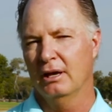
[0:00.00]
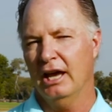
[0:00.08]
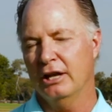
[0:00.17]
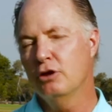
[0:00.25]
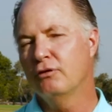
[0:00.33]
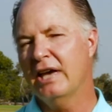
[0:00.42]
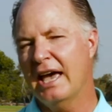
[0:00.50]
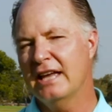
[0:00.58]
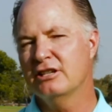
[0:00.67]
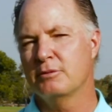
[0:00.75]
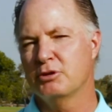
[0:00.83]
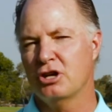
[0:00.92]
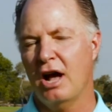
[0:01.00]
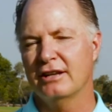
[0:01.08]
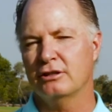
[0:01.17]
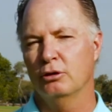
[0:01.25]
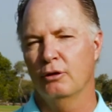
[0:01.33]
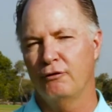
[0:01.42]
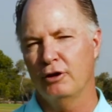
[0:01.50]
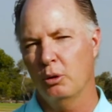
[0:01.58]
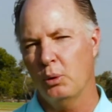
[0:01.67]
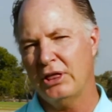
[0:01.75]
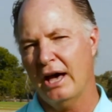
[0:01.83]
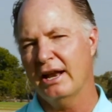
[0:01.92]
And you've gained some shots on the
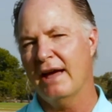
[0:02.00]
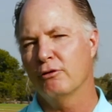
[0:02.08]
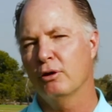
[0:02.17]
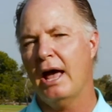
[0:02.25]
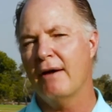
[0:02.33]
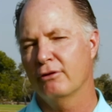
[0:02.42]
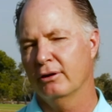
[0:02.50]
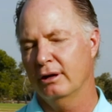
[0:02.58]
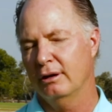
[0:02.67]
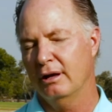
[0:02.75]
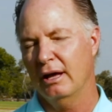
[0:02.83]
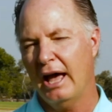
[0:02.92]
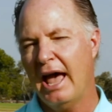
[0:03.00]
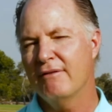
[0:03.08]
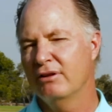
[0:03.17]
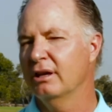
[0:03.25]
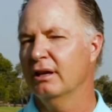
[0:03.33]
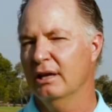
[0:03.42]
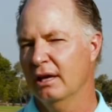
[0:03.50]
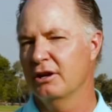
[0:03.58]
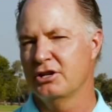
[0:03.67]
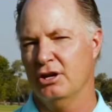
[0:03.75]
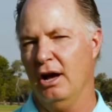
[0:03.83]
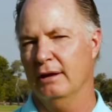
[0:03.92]
field without ever having hit a
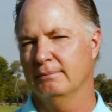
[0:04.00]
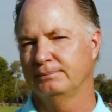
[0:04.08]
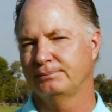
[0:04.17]
shot.